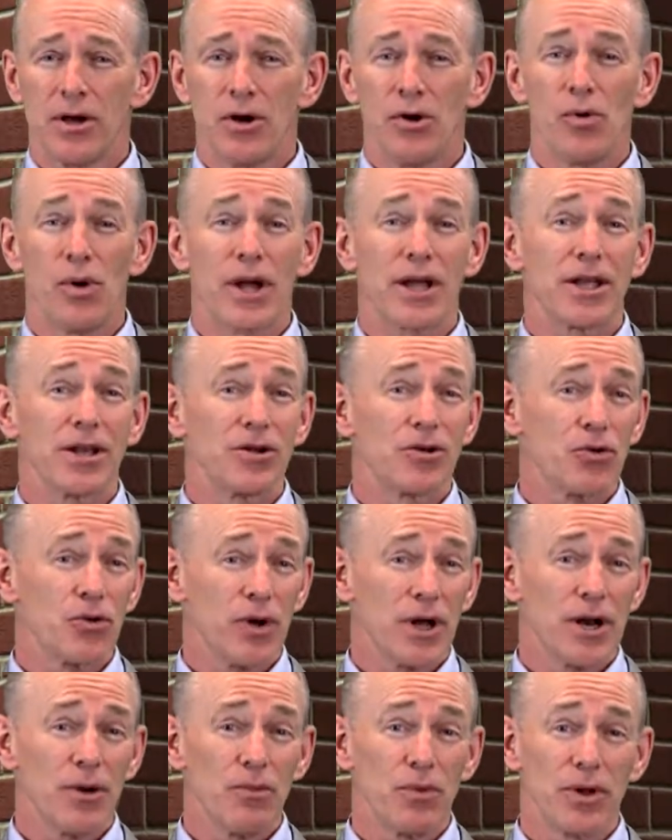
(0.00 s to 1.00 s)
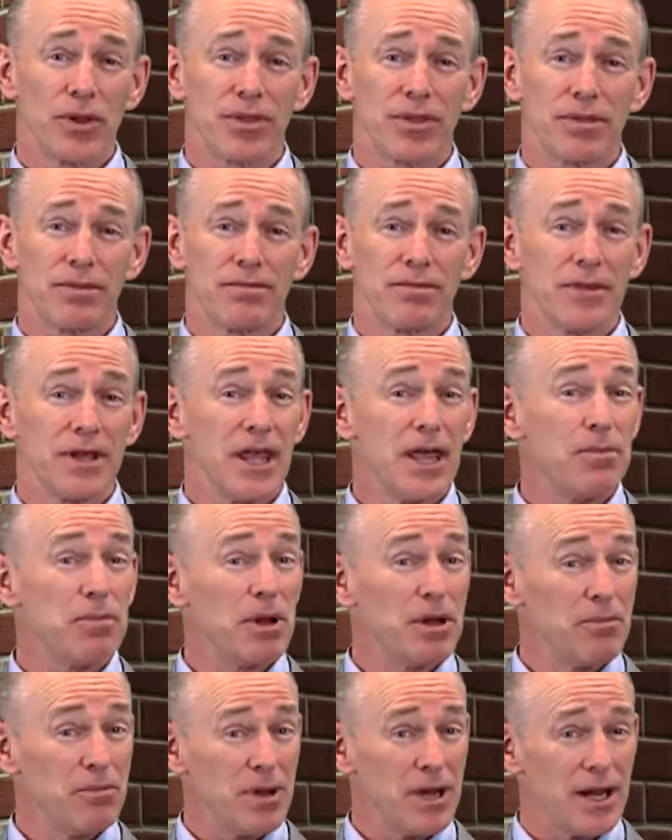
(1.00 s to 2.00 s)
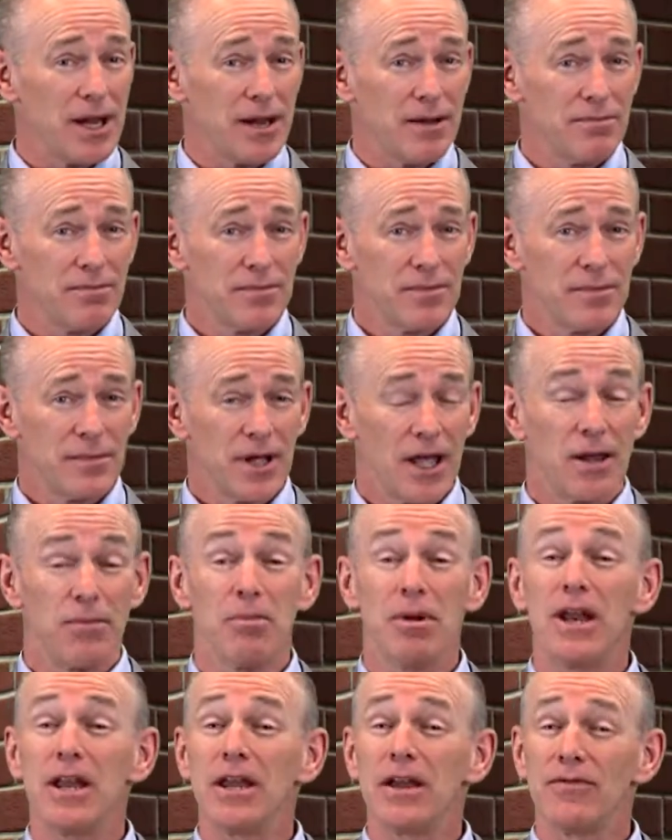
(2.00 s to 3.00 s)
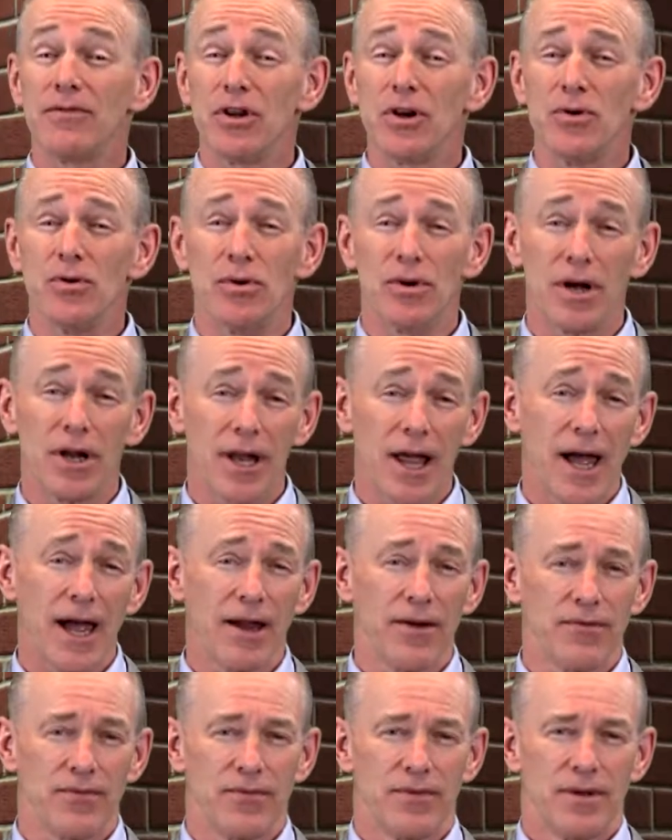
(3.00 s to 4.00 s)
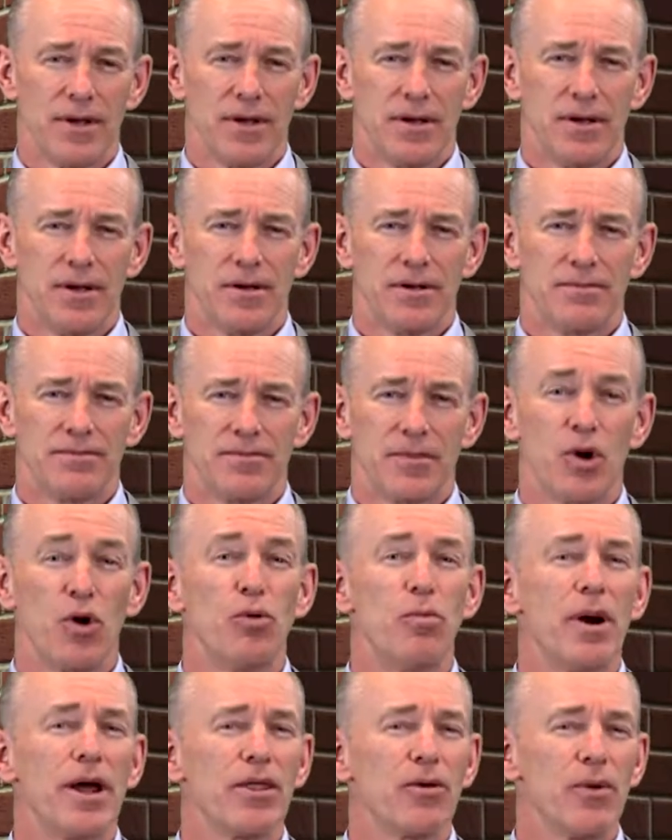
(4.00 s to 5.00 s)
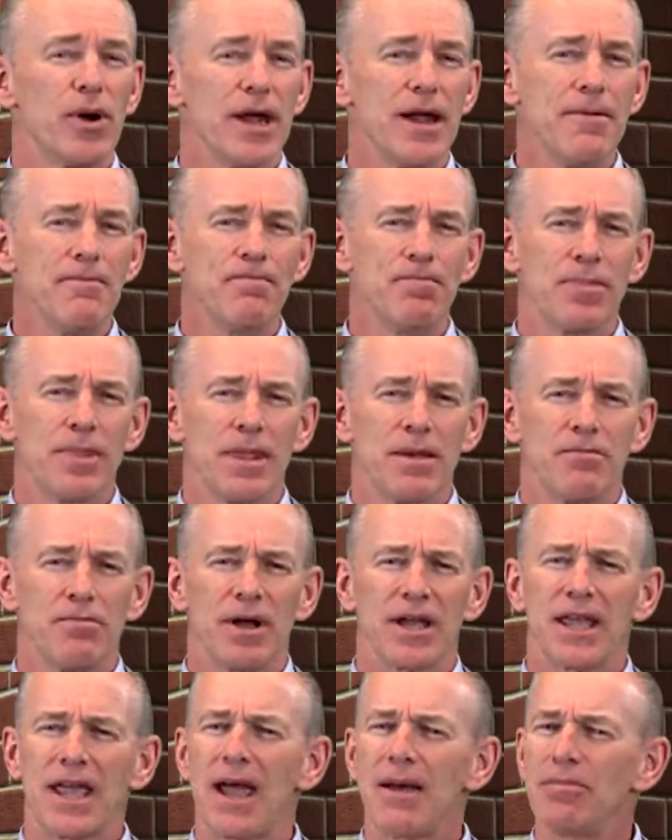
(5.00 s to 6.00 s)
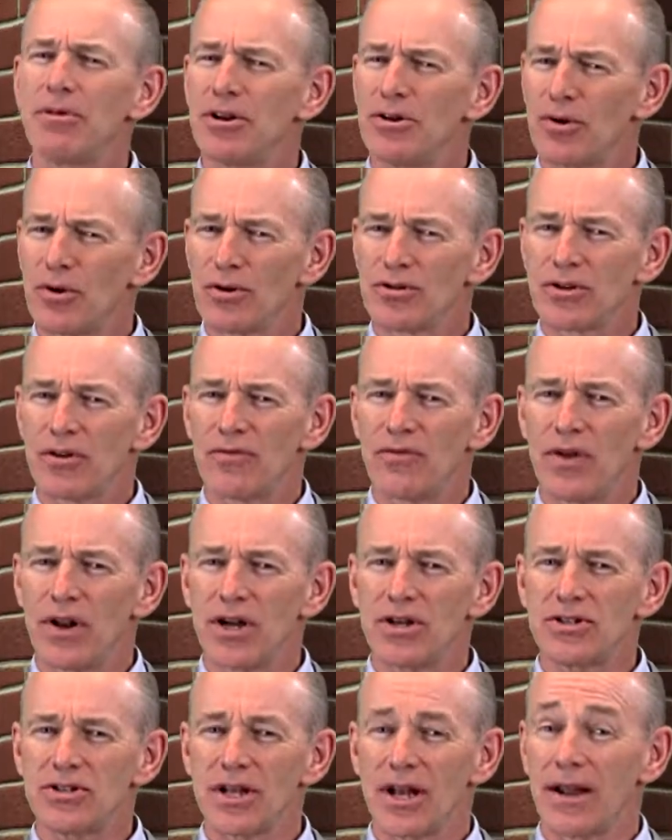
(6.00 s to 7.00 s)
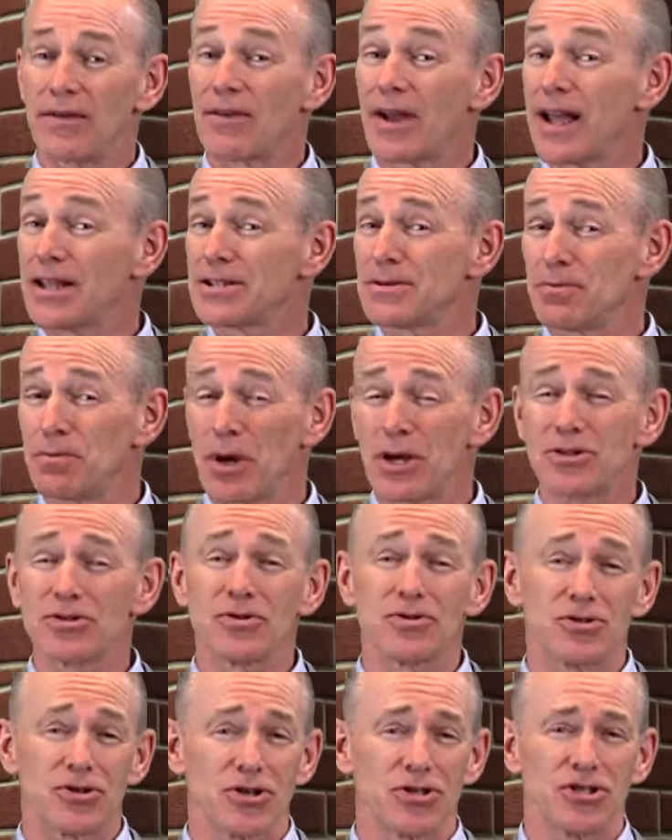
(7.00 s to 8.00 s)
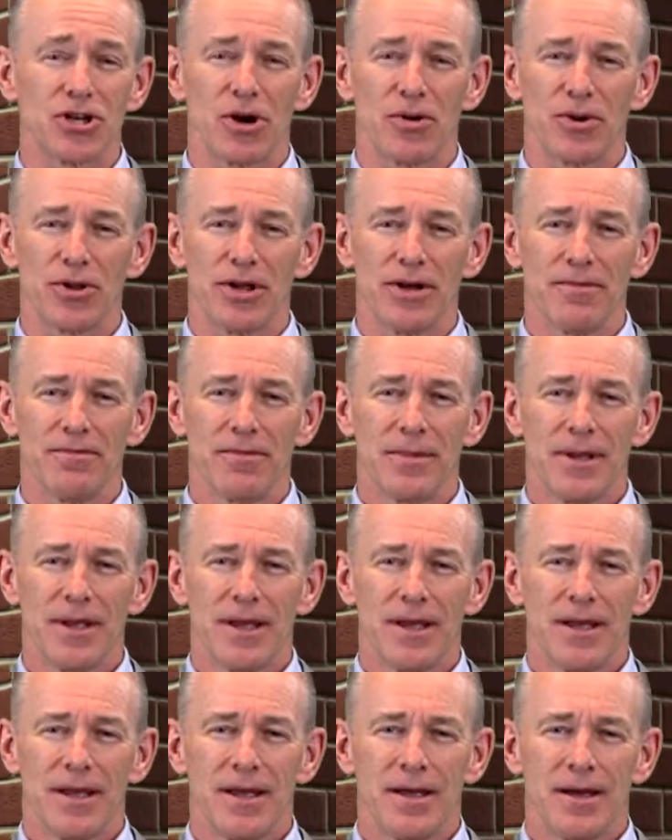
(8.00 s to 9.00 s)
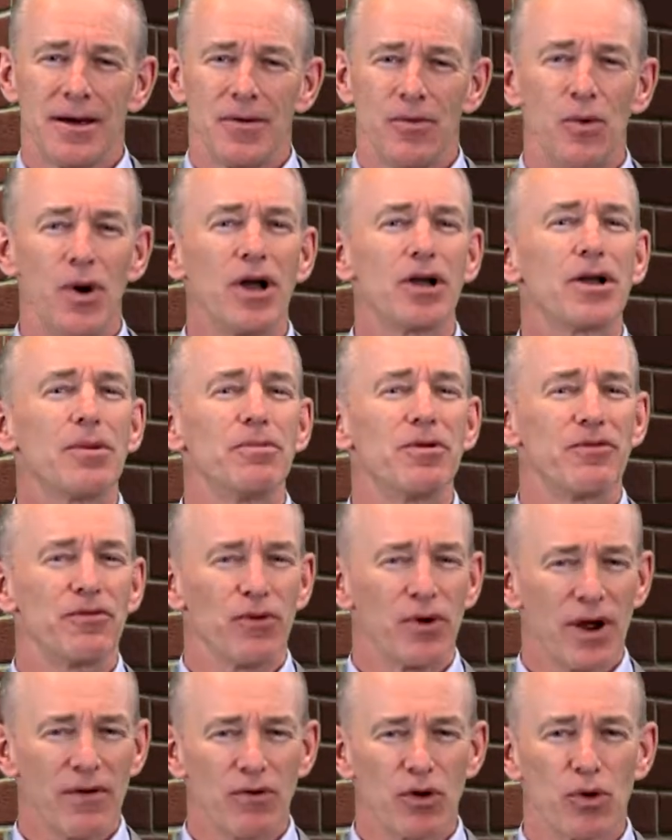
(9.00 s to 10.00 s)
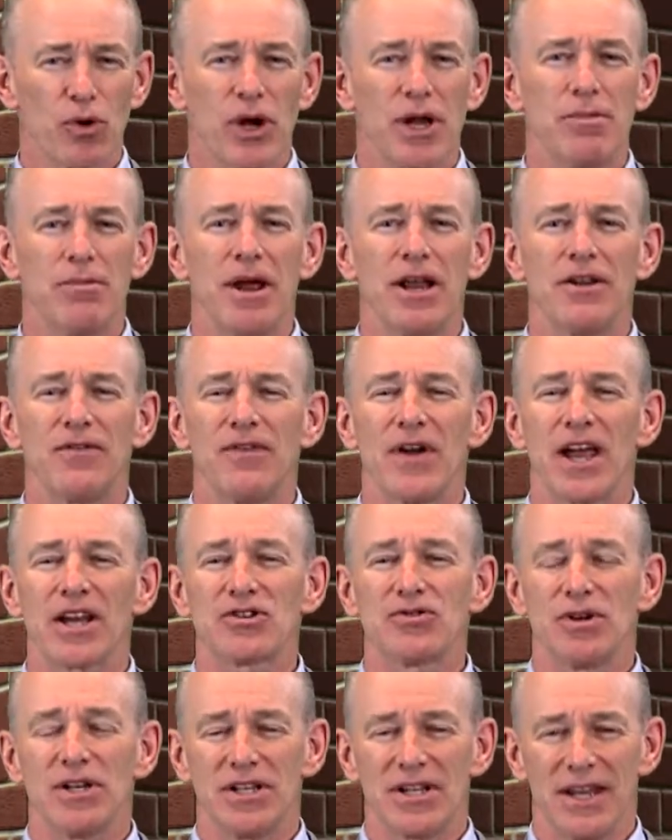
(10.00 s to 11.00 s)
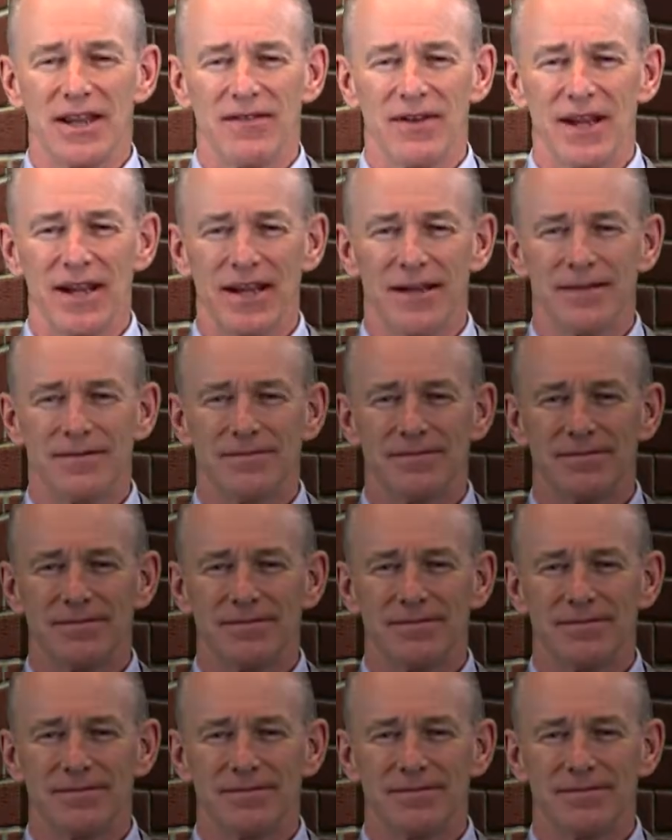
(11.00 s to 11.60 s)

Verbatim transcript: who I can credit with keeping me and many of you alive. Oh, by the way, my cabinet doors are finished and I've got some pictures to share with you. Welcome to Forever Green Manufacturing T V.